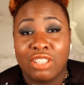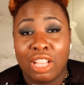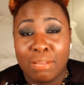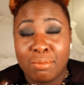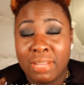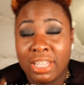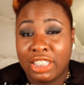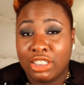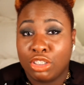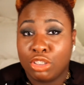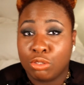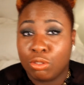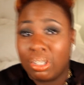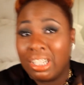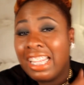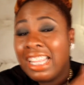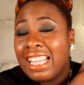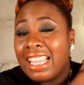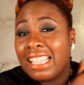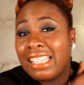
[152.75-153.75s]
So I make
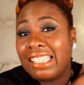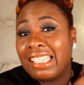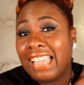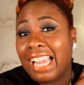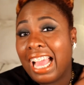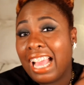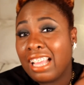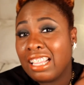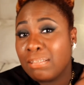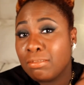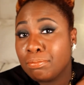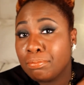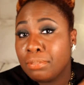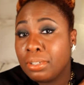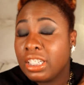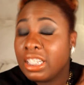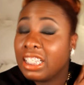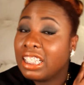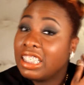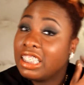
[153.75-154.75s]
sure that I
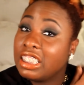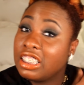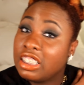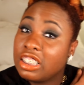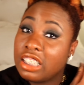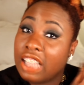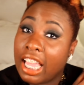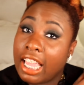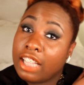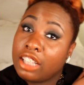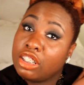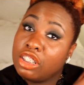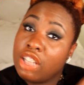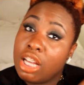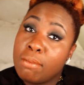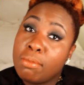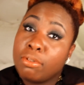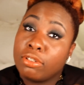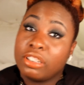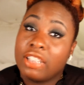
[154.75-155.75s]
put like
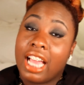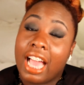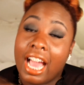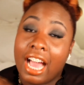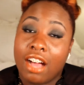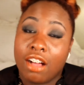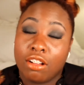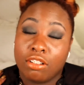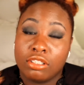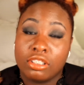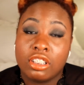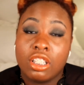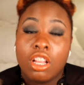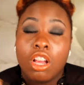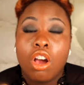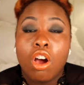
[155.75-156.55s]
double towels